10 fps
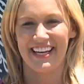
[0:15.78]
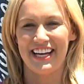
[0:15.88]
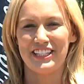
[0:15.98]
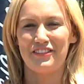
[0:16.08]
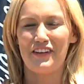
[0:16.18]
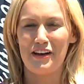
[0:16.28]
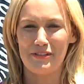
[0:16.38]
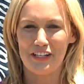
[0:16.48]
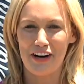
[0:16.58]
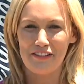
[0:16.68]
It's
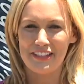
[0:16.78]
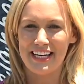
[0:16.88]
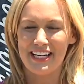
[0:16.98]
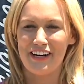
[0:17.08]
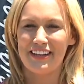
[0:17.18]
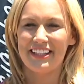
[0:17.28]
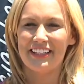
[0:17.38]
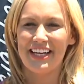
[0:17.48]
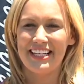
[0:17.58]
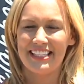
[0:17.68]
family golf day here at
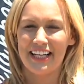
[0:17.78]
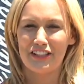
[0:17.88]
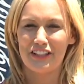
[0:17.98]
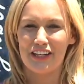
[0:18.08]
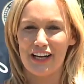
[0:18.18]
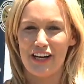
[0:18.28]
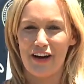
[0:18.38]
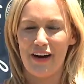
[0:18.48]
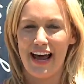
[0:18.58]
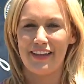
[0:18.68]
the Lakes at El
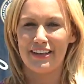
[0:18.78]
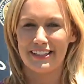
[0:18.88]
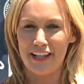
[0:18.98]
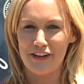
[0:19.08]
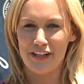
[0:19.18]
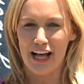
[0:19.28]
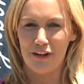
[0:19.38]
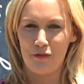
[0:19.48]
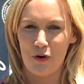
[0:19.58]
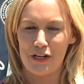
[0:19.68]
Segundo, and the Southern
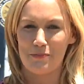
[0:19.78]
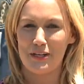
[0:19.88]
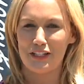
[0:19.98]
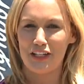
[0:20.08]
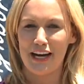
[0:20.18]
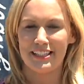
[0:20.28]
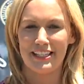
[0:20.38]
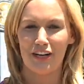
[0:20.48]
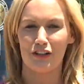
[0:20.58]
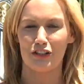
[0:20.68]
California PGA
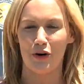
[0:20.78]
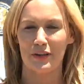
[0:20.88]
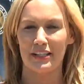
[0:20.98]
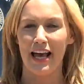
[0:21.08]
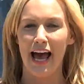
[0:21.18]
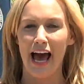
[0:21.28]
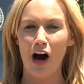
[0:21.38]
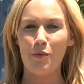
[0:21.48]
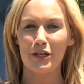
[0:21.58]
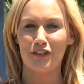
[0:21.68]
is here to show us
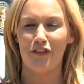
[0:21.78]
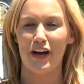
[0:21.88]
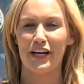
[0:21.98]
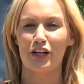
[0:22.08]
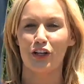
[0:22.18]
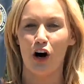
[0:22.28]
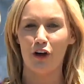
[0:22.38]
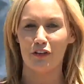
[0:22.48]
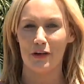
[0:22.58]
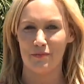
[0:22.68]
how much fun
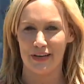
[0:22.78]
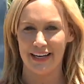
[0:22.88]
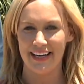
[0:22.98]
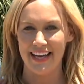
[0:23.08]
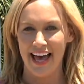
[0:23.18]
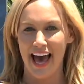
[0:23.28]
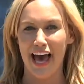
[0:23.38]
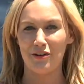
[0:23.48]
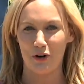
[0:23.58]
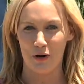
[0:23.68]
golf can be,
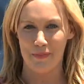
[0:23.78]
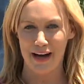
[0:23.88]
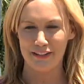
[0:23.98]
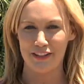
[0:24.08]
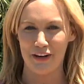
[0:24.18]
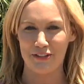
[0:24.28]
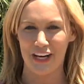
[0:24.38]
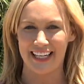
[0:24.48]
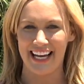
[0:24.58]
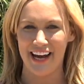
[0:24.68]
and we're about to go
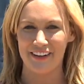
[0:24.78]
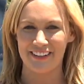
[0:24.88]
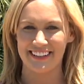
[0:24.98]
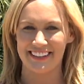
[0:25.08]
check it out.